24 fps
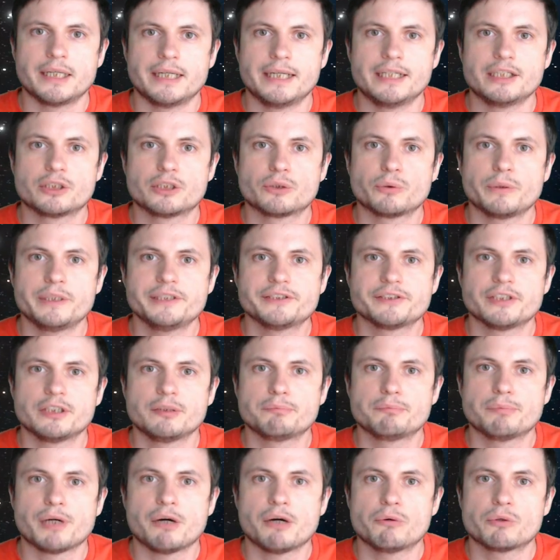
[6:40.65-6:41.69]
increased
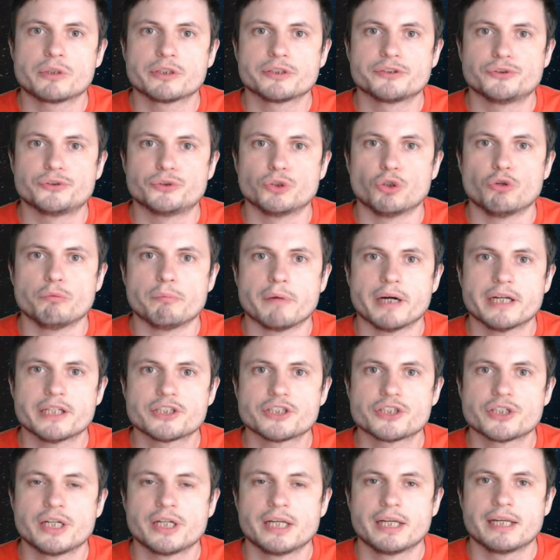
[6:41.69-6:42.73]
in power so
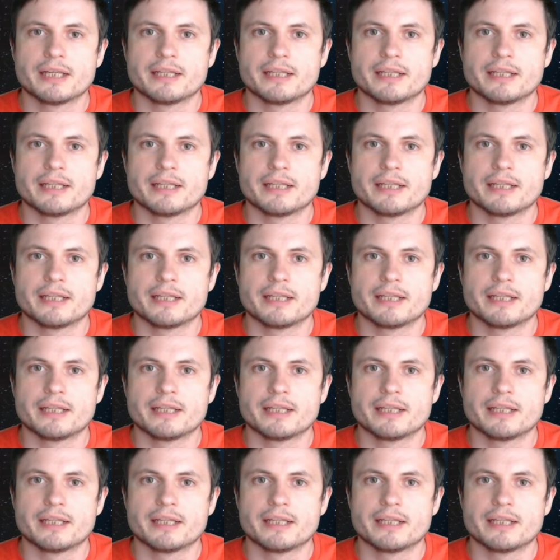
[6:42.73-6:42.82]
much